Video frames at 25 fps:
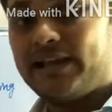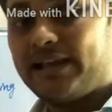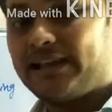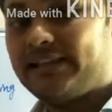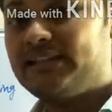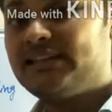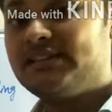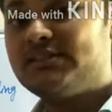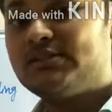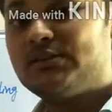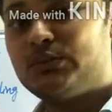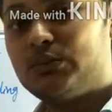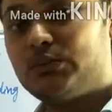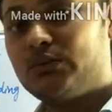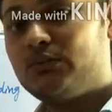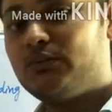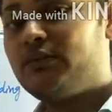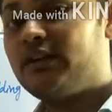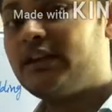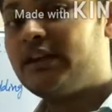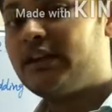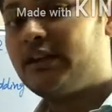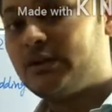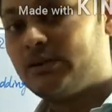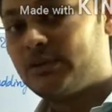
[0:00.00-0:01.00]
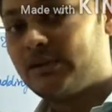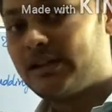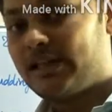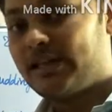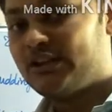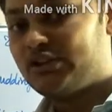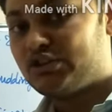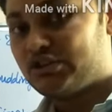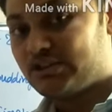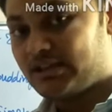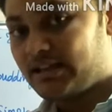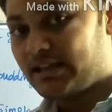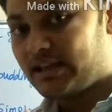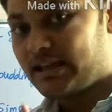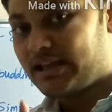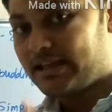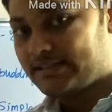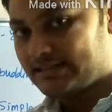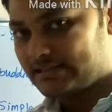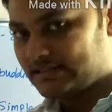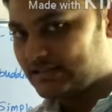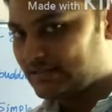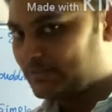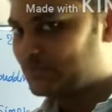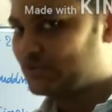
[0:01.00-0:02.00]
this, so don't forget to like, share and
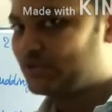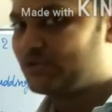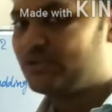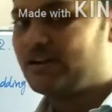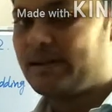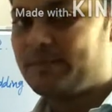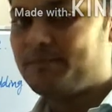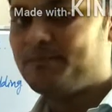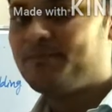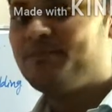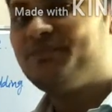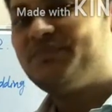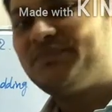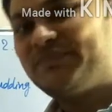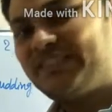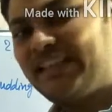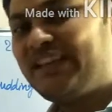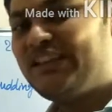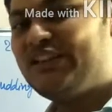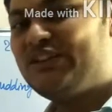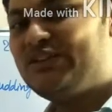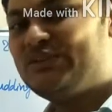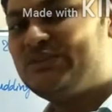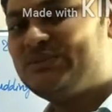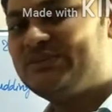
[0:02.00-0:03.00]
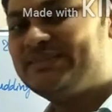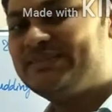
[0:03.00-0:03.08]
subscribe. Thank you.